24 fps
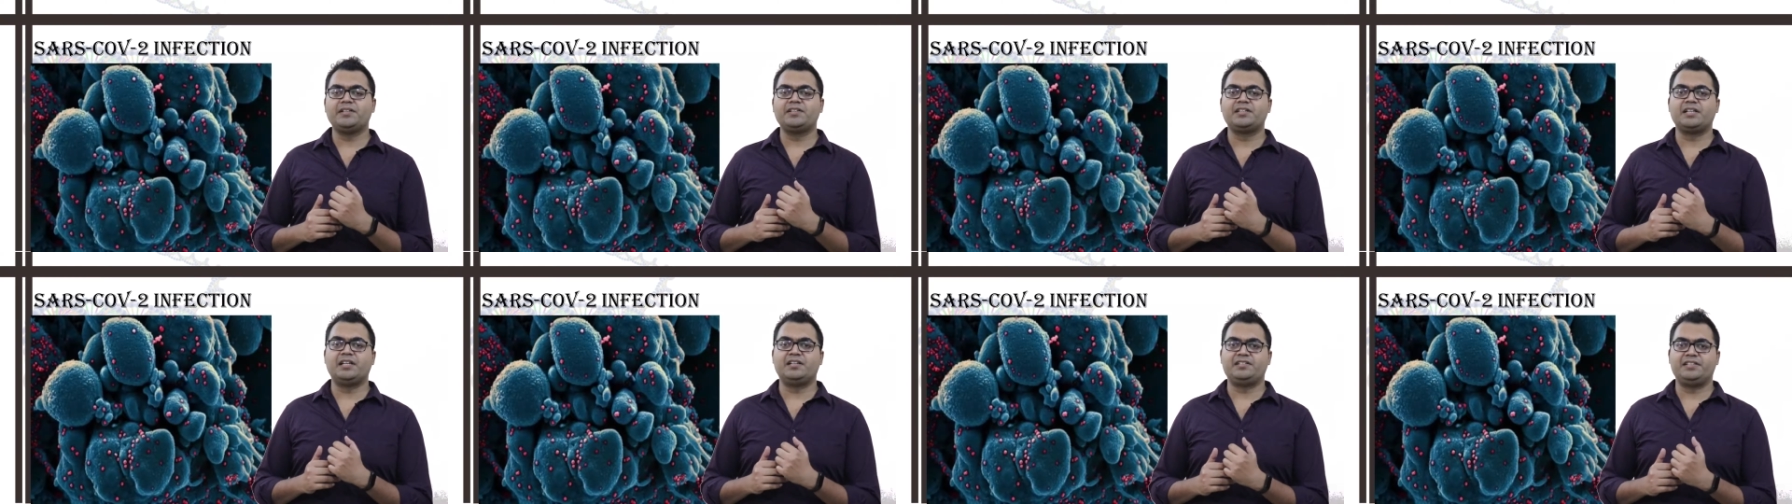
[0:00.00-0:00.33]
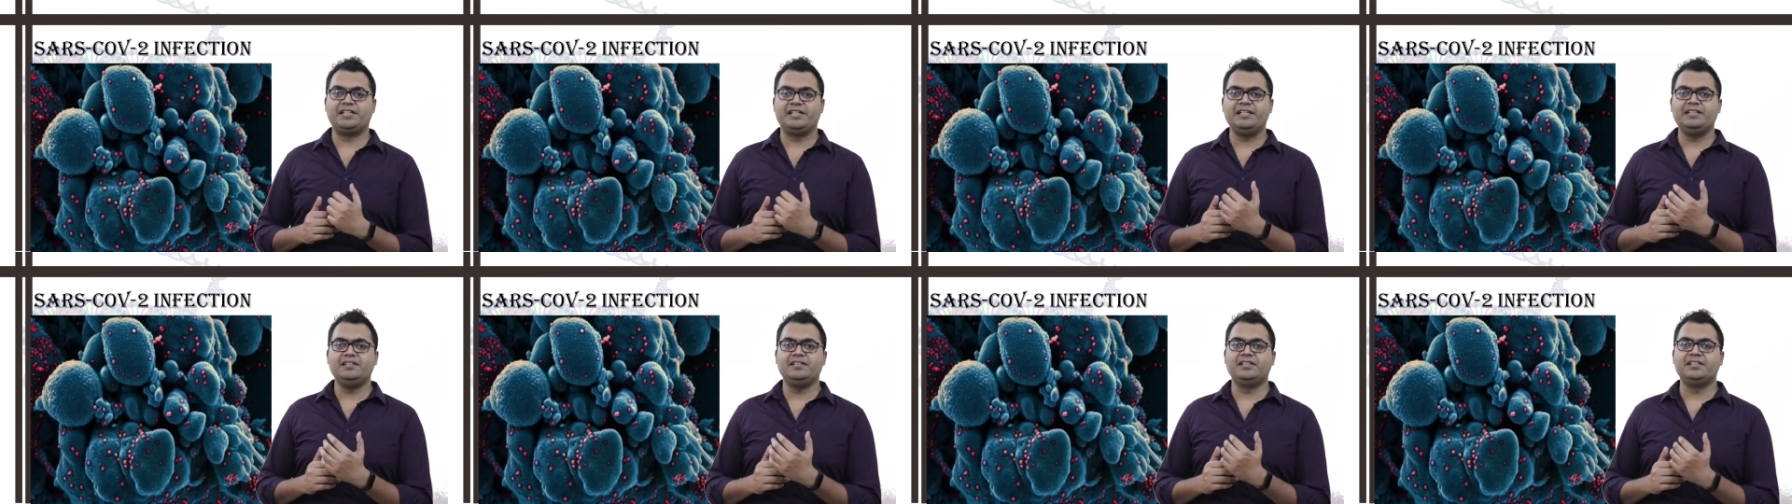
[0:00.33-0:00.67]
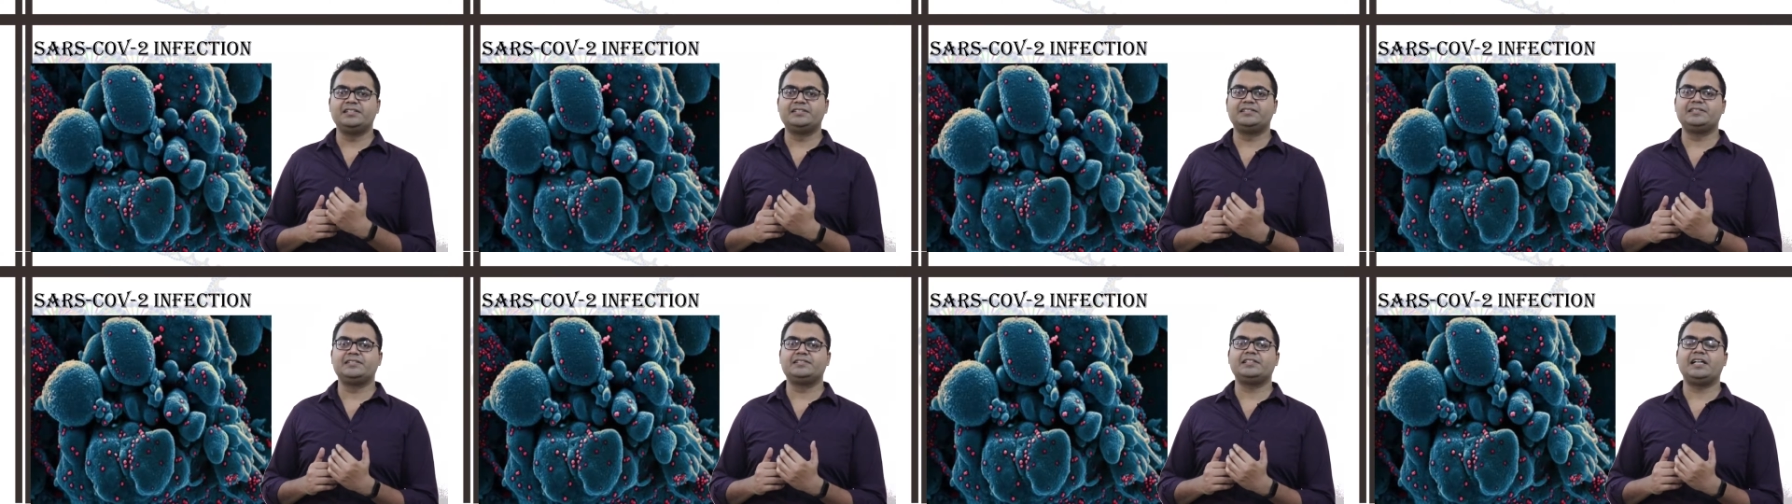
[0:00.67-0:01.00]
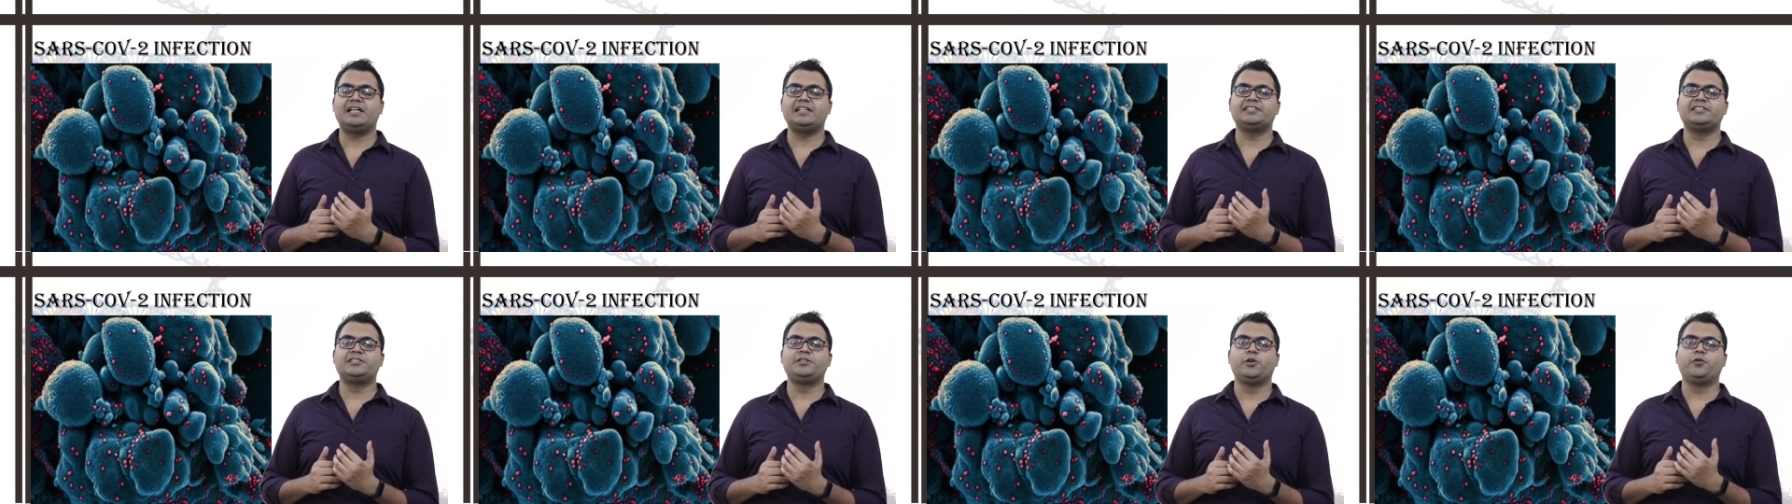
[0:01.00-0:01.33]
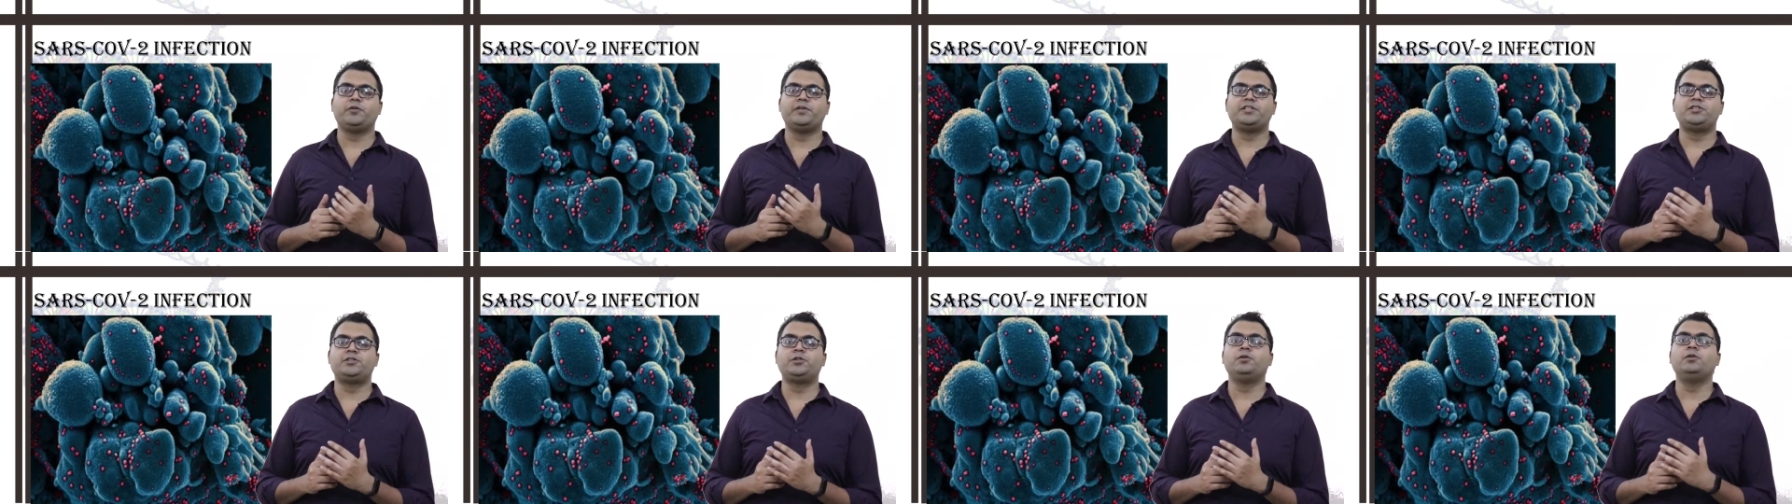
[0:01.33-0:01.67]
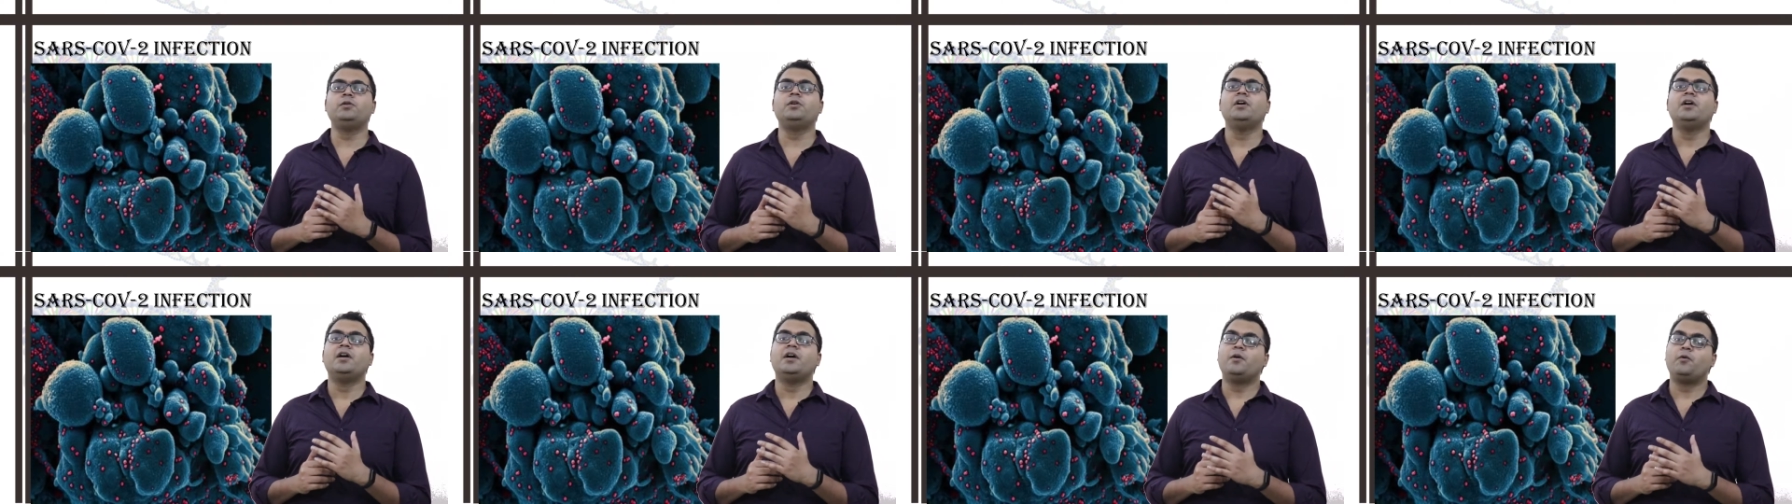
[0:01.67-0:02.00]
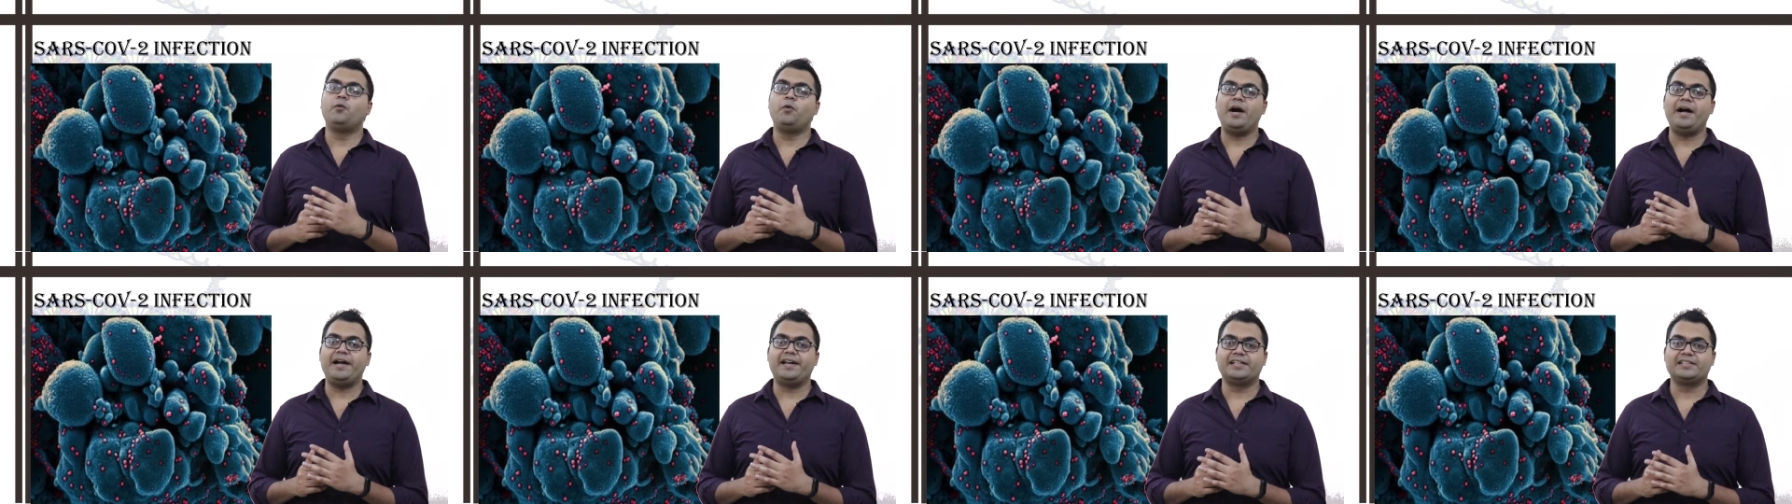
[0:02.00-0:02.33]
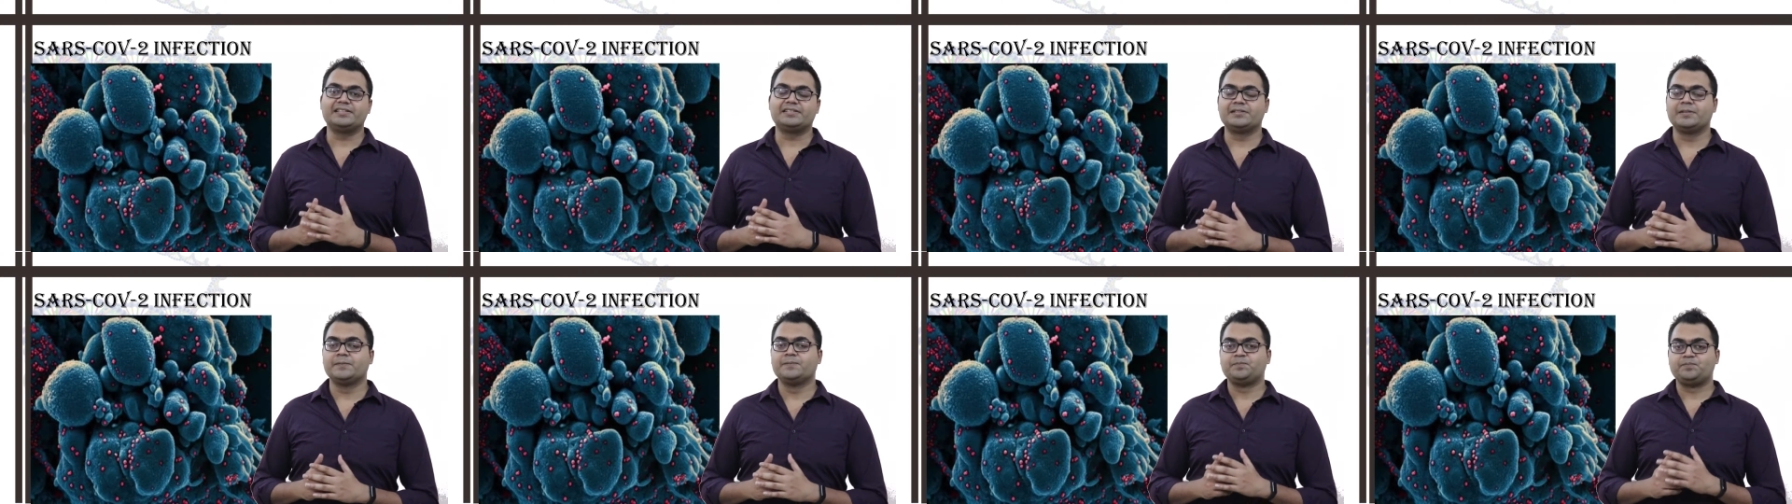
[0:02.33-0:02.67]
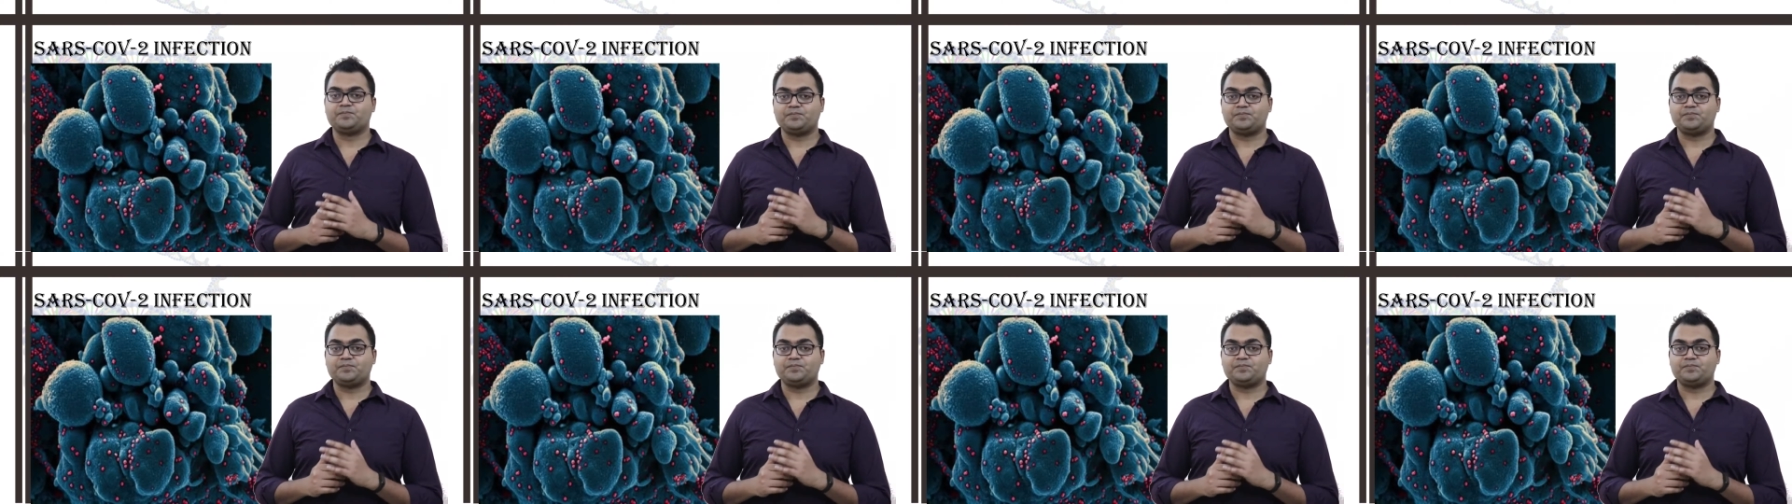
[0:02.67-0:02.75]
curtail this SARS-CoV-2 virus.